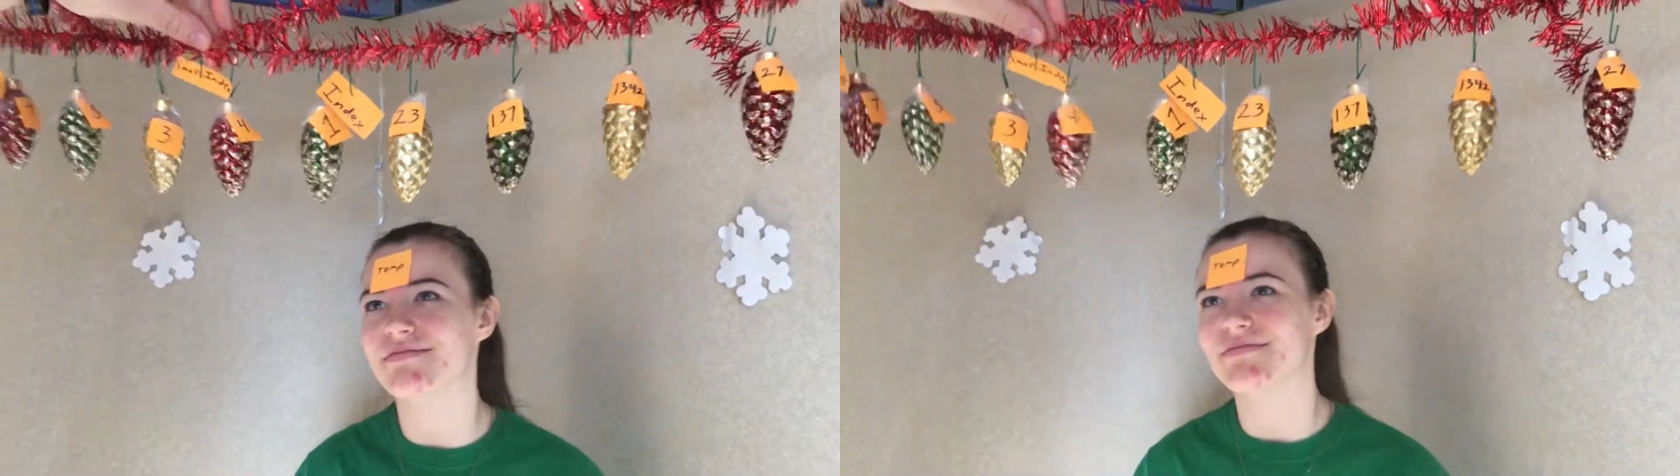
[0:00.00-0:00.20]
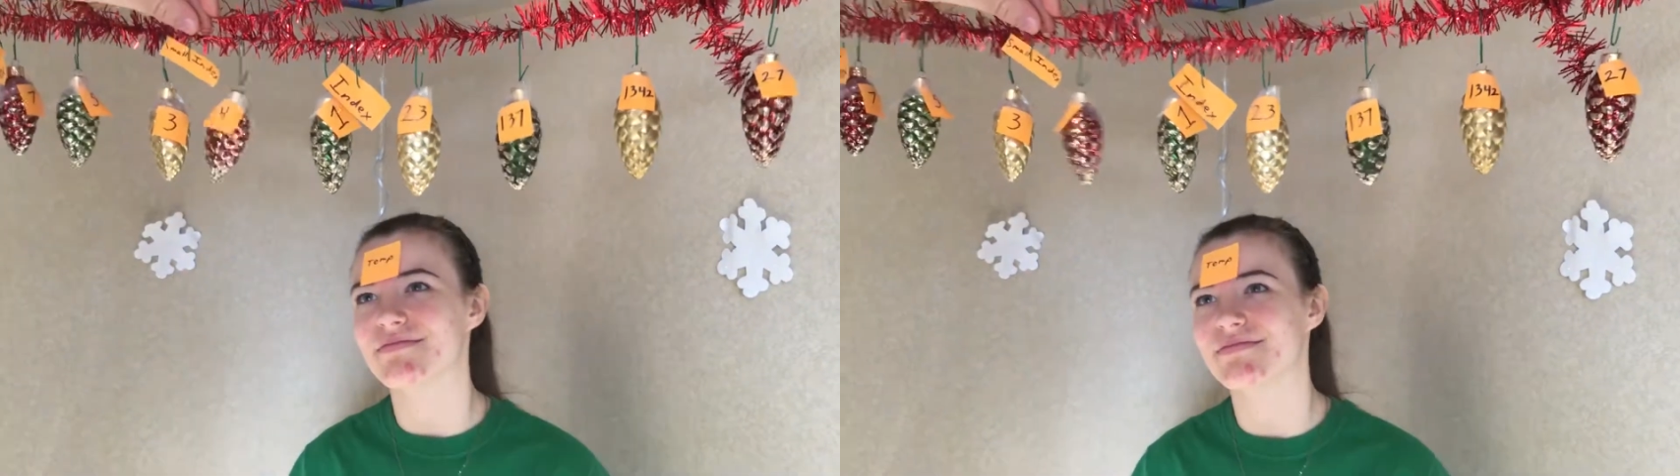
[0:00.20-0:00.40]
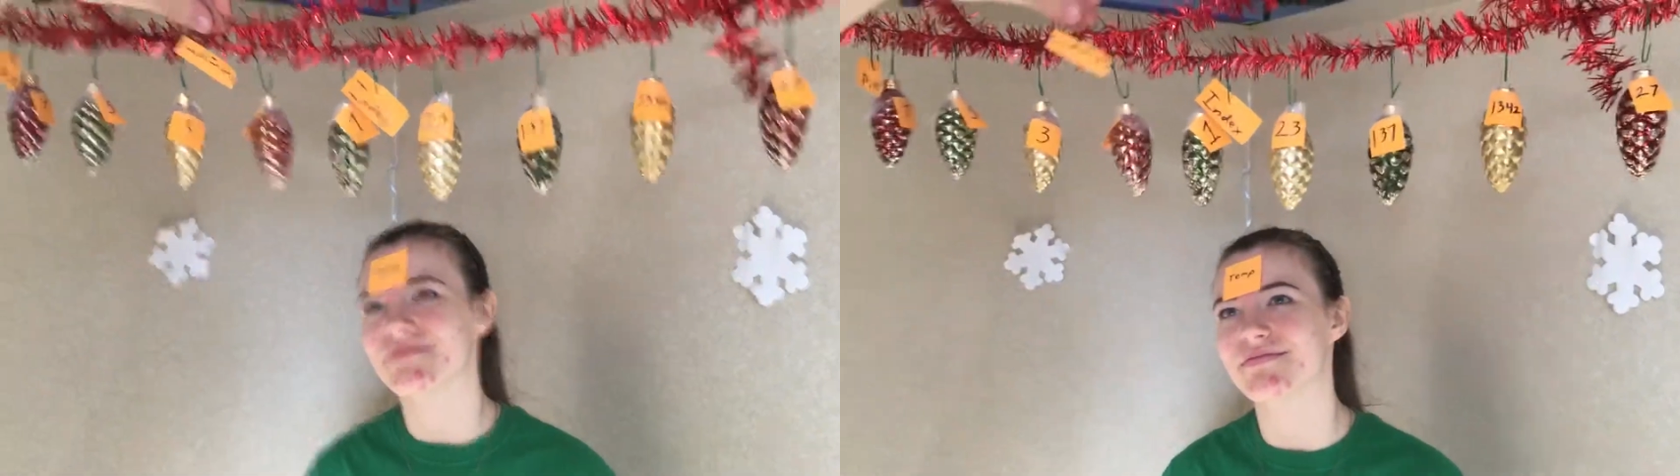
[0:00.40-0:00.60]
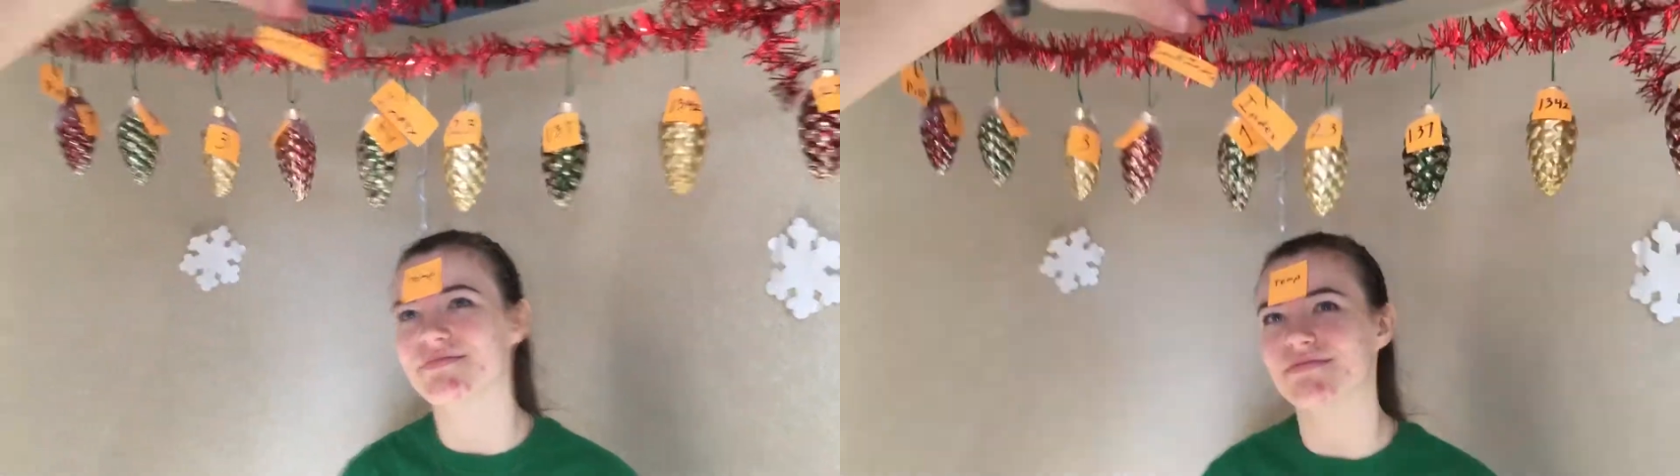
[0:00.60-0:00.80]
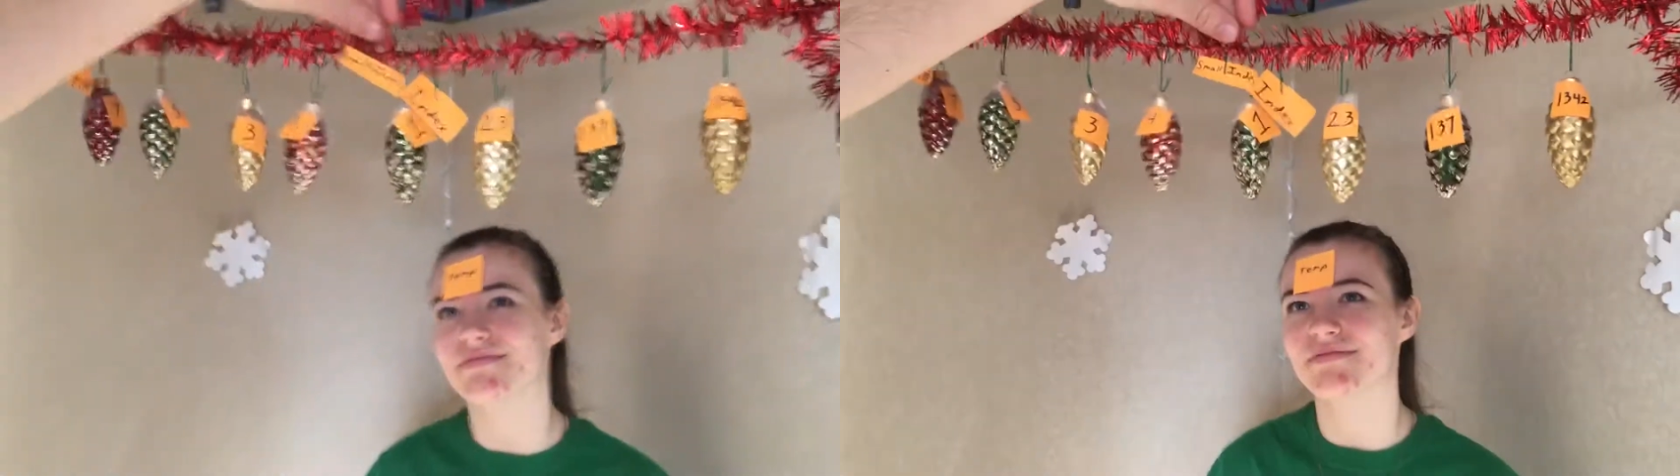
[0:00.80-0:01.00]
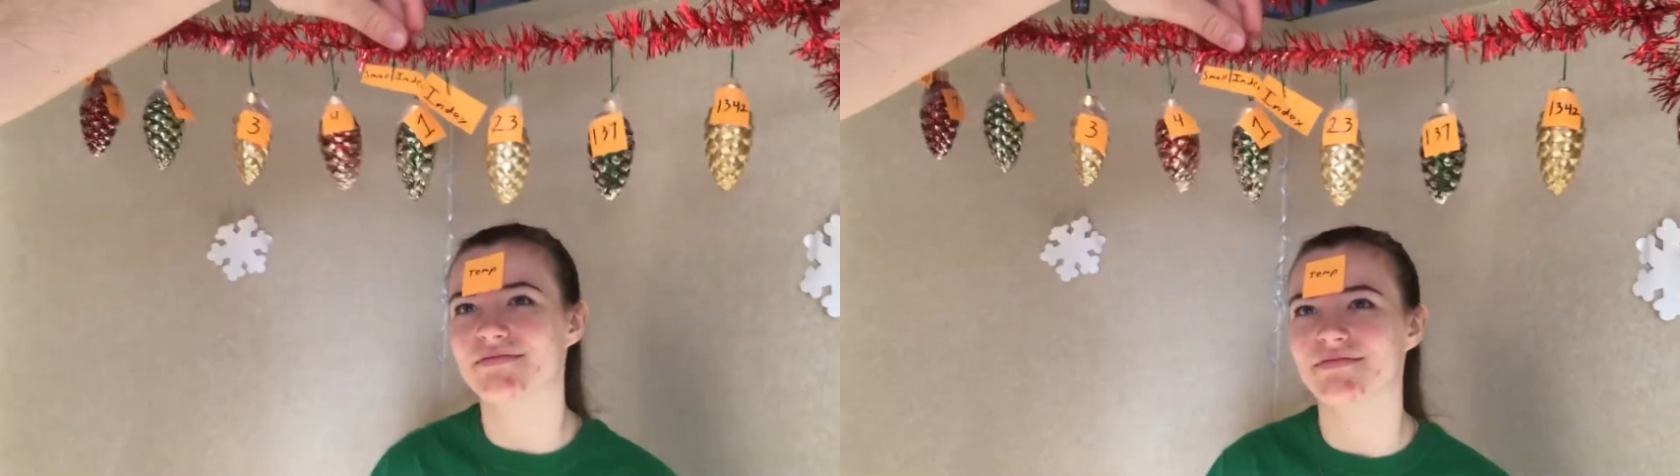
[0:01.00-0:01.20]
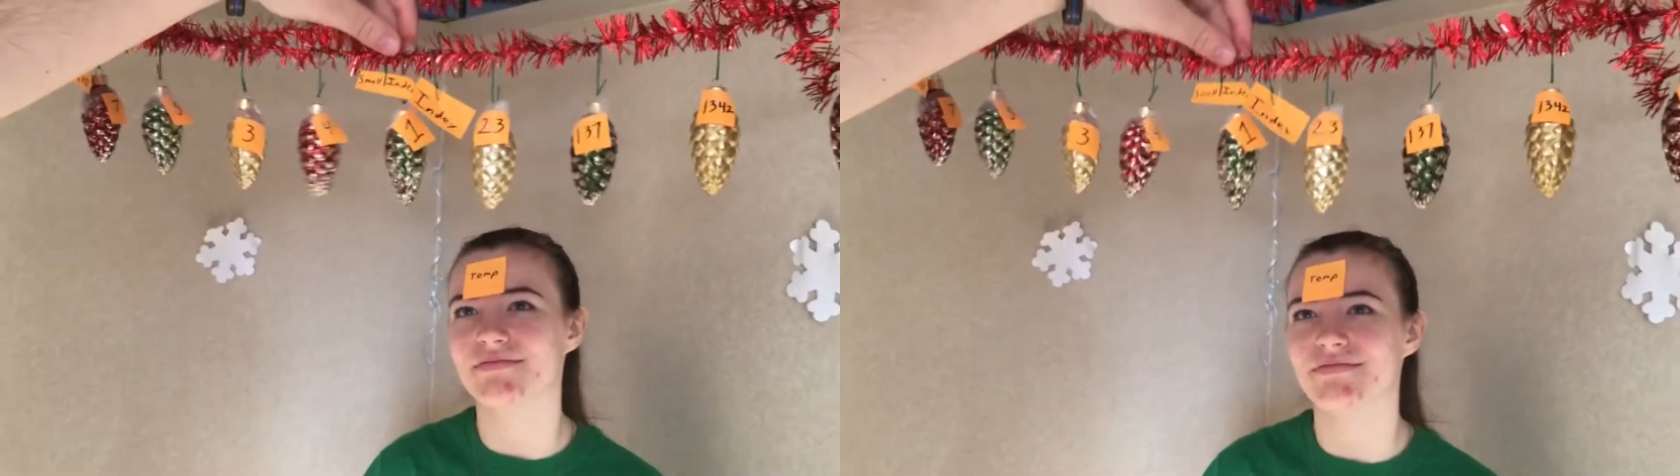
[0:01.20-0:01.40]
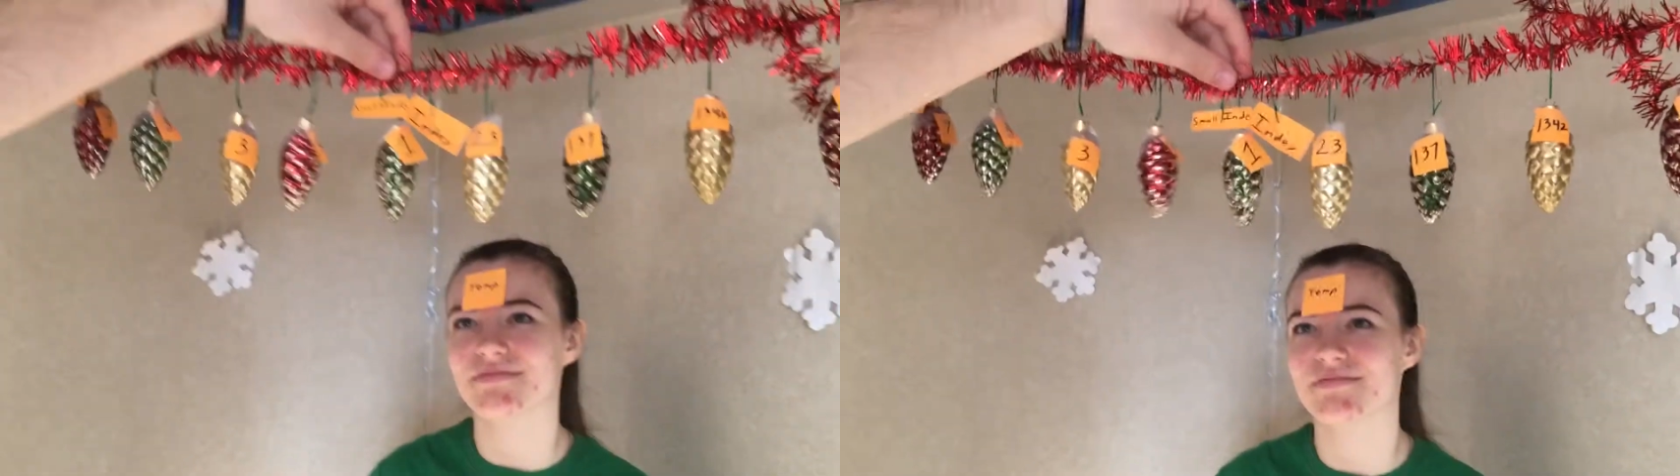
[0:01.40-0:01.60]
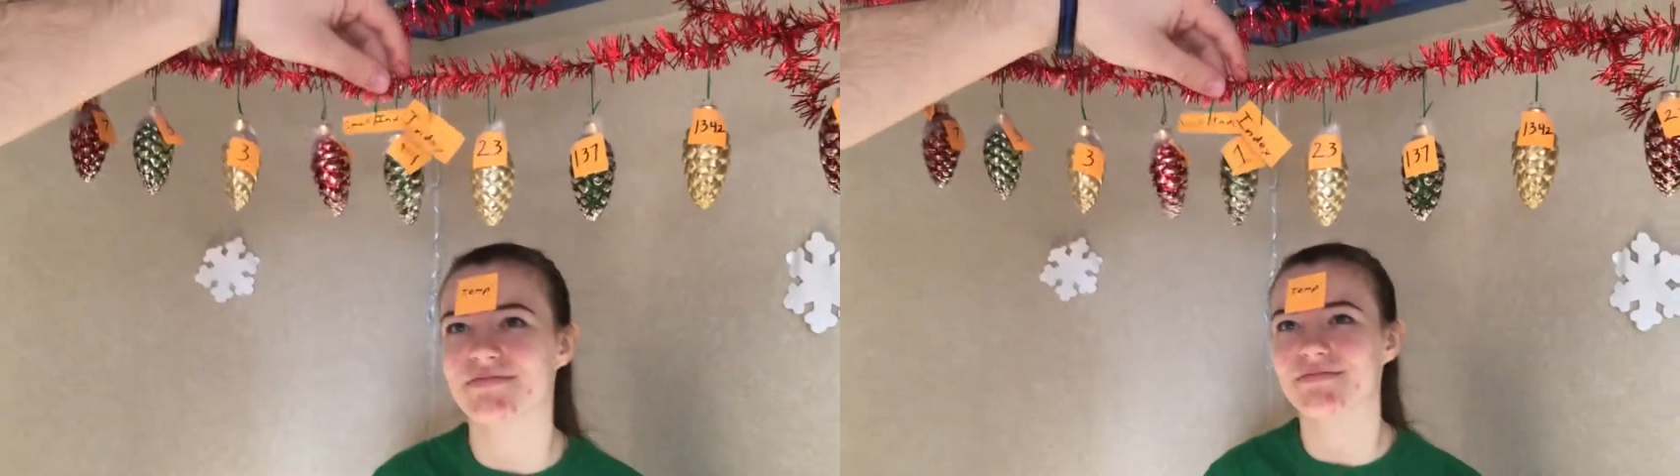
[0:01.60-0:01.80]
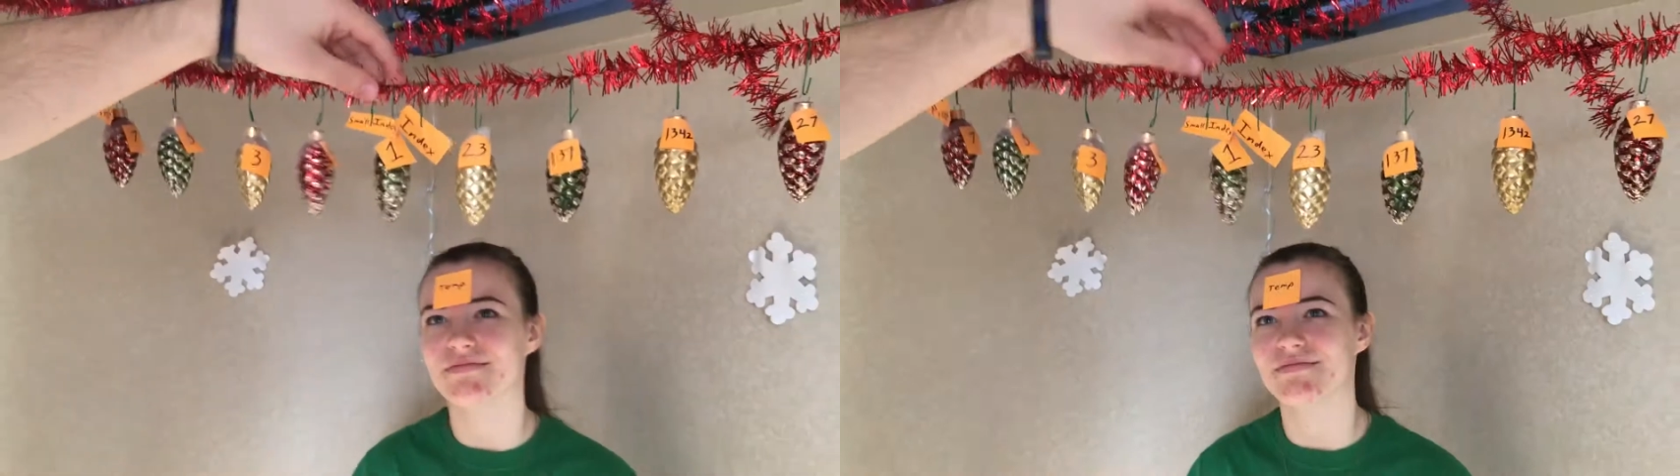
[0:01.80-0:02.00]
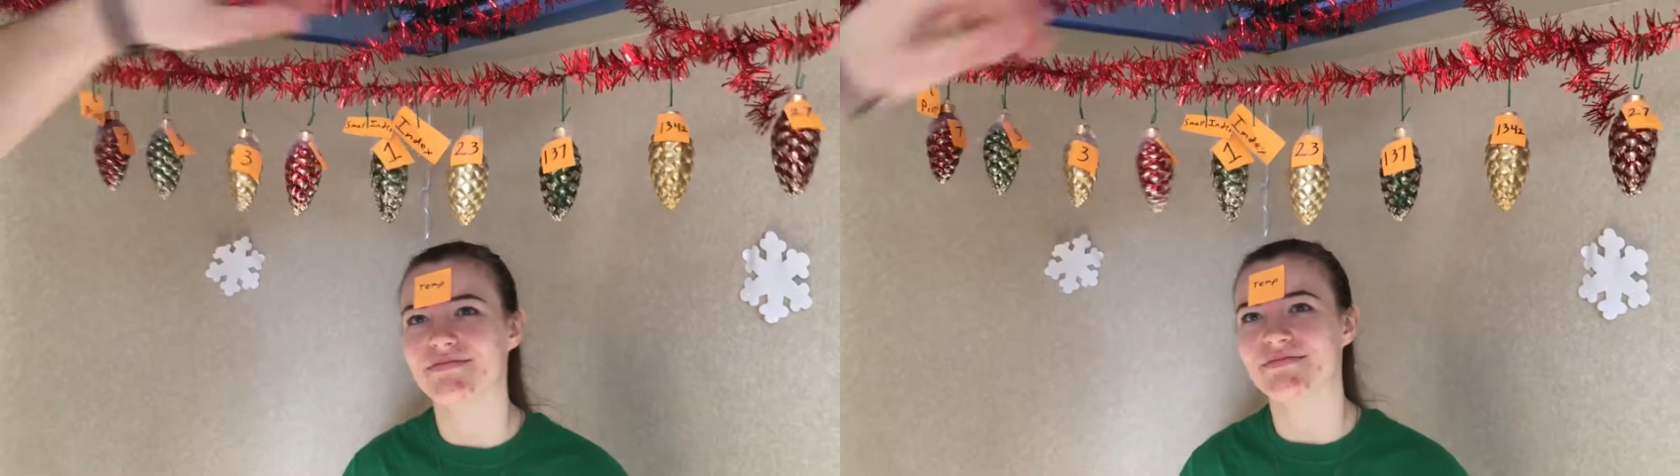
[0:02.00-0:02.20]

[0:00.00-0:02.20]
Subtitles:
1 is also smaller